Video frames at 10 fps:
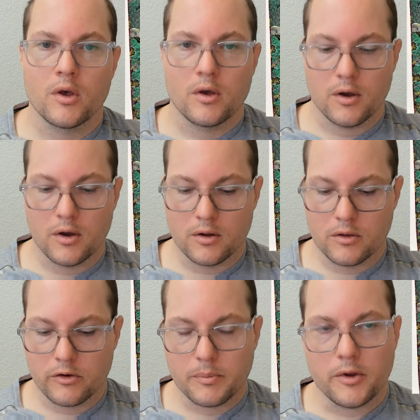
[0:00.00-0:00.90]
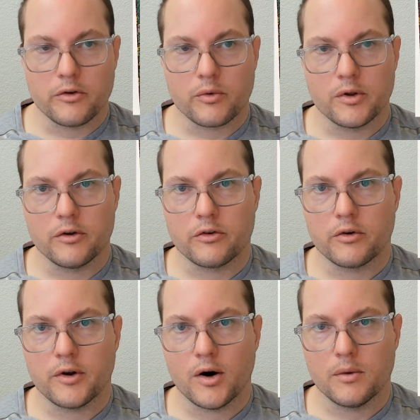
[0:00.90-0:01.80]
And this piece really stood
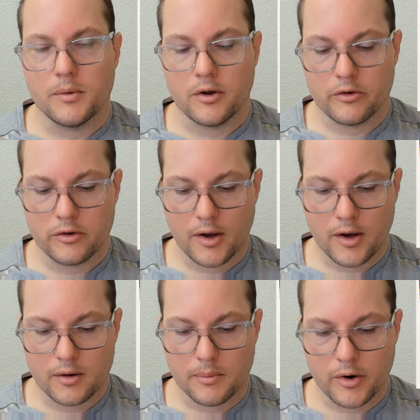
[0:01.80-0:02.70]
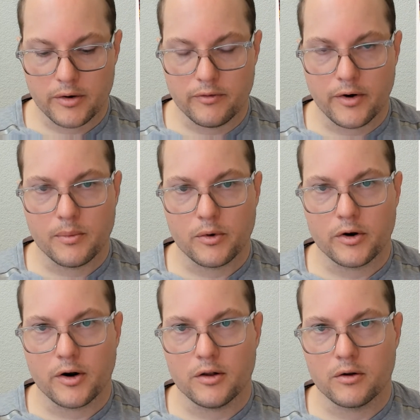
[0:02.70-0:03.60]
out because it had bright, vibrant
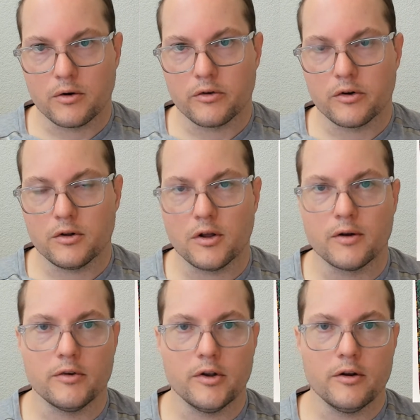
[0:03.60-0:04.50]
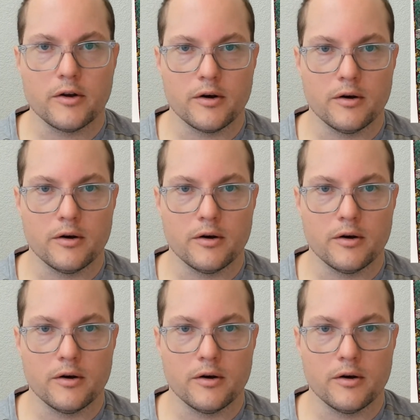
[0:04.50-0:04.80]
colors and a lot of detail.